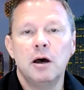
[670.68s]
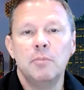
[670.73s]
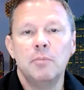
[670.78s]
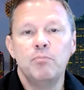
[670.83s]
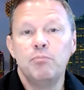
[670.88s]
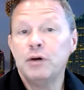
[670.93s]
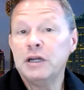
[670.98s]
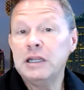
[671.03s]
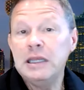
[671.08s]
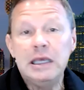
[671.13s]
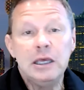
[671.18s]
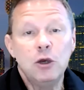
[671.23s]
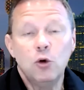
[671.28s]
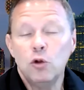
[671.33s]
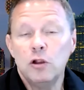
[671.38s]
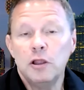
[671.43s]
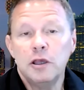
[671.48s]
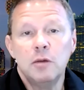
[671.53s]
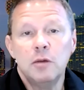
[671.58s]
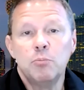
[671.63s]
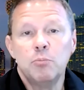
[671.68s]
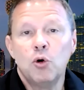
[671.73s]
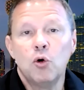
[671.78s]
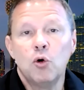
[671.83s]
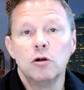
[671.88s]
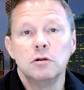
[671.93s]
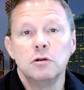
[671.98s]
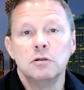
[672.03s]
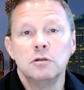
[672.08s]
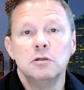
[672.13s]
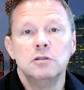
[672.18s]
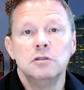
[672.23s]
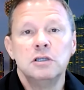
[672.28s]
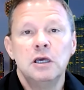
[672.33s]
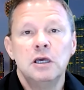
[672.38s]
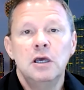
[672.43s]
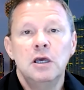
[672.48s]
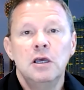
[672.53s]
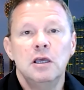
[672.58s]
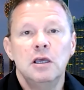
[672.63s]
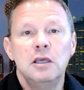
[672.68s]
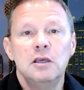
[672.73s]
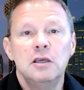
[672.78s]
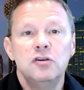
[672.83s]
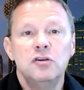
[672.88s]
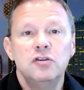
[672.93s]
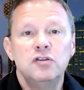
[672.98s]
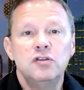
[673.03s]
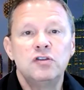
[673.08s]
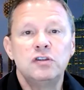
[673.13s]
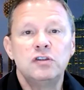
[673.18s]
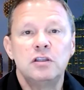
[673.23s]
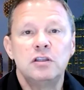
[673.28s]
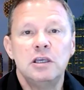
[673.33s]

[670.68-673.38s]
But equally important is